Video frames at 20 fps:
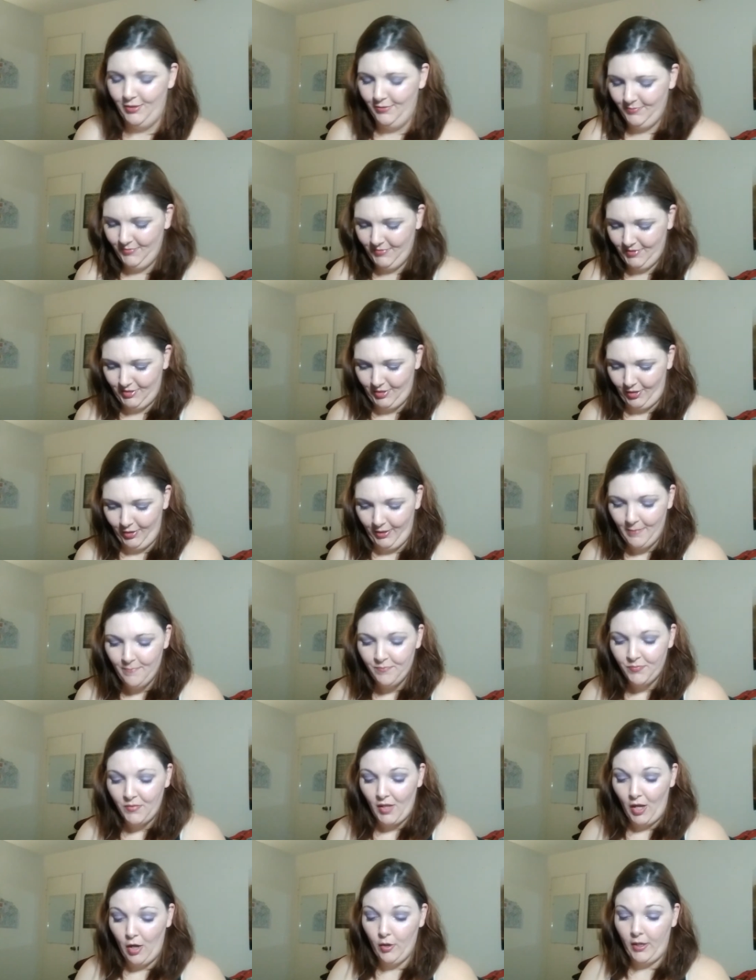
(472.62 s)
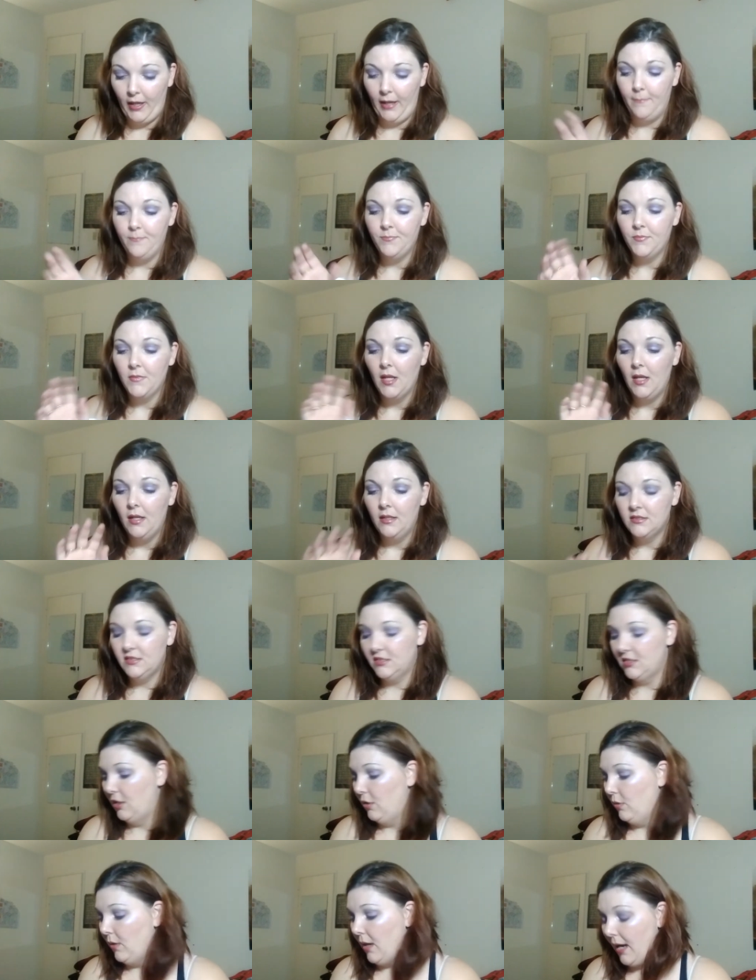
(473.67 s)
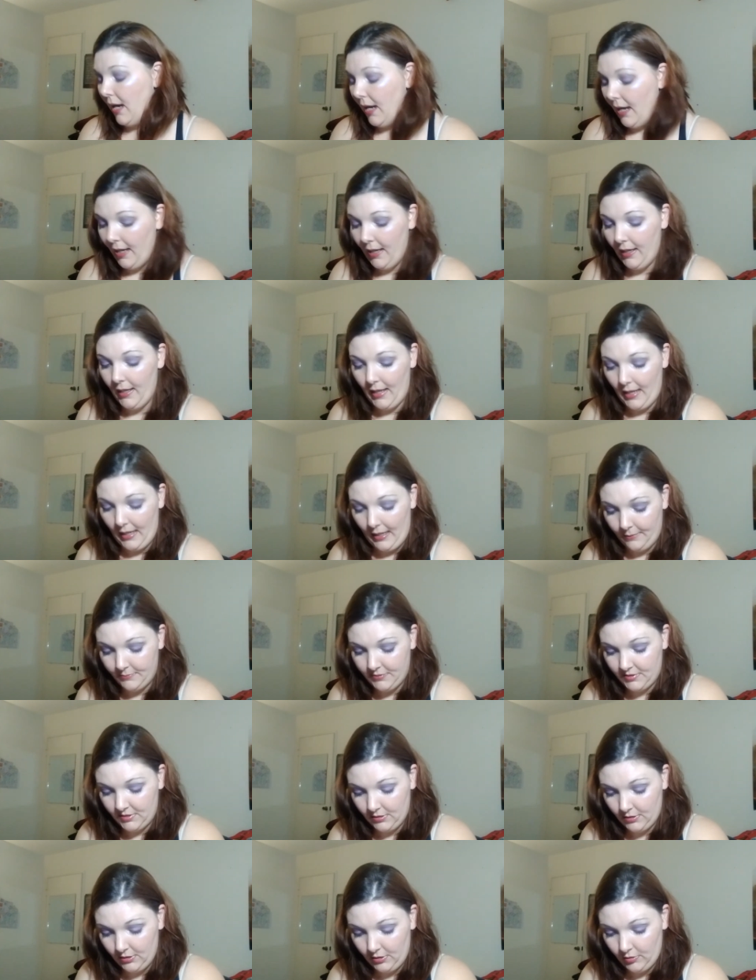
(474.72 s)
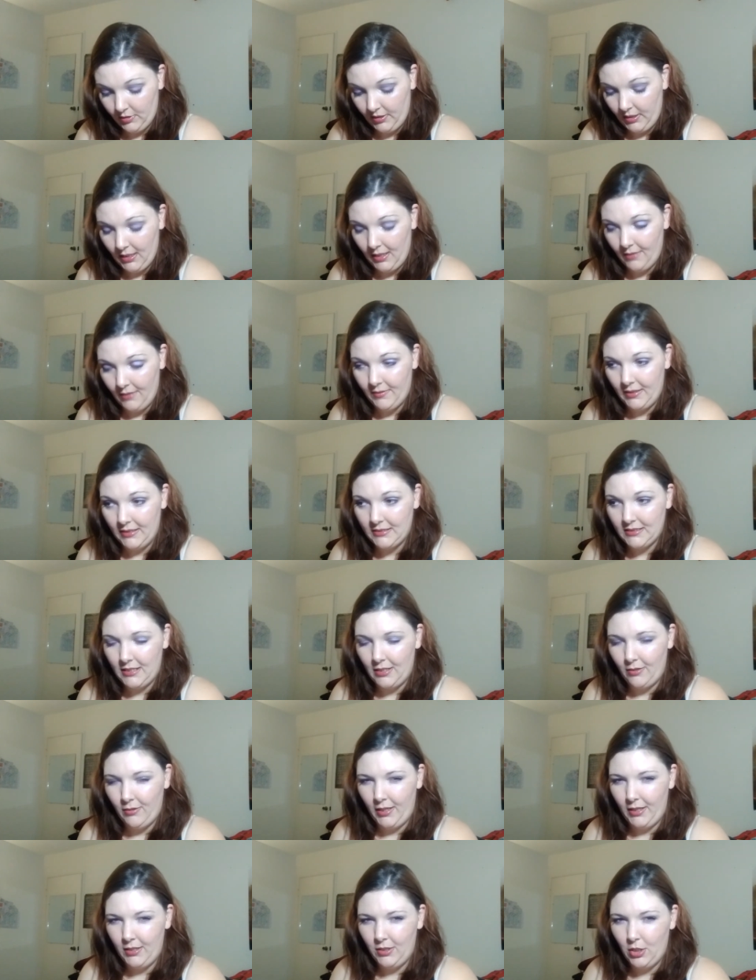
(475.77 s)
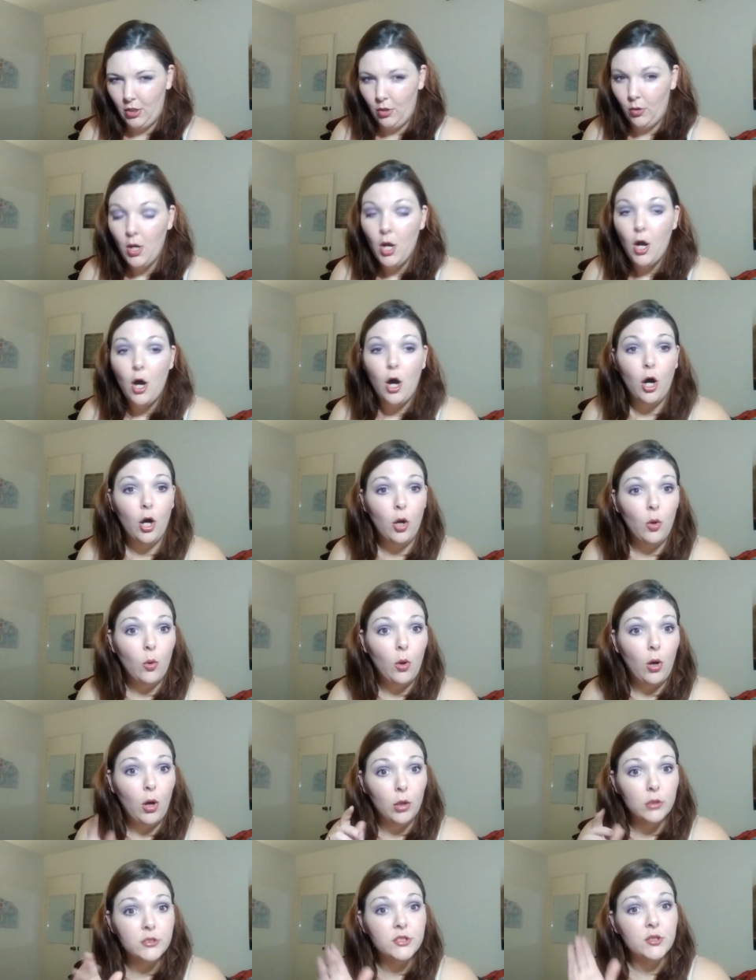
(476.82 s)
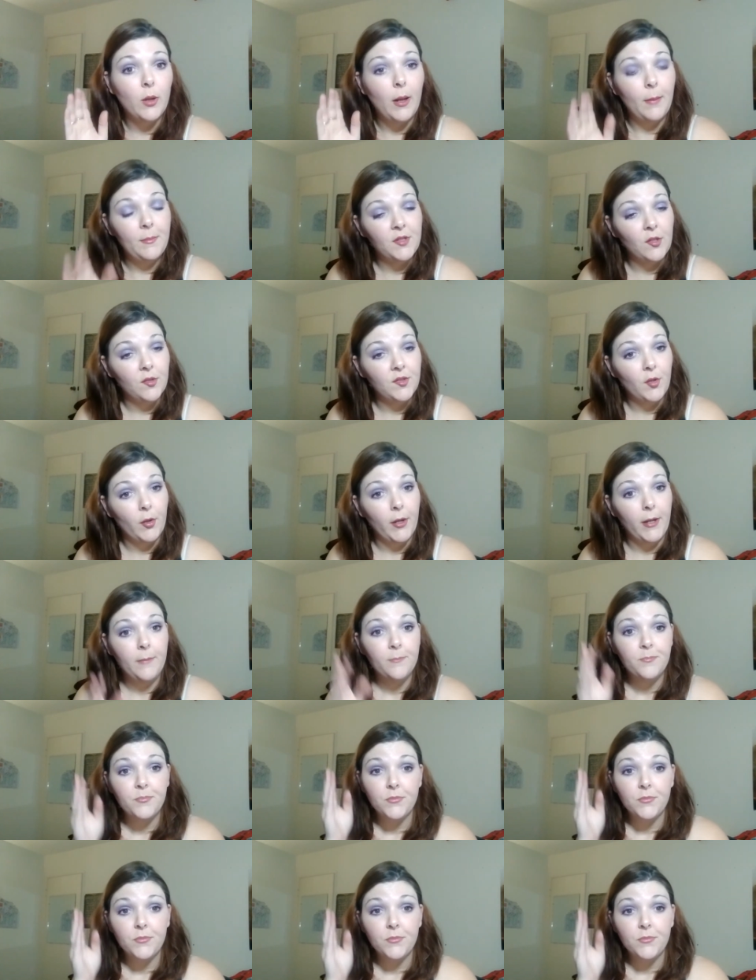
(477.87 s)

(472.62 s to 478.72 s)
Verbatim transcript: No, sorry. Okay. So I absolutely love this. Now I know. Oh, also, I'm so sorry.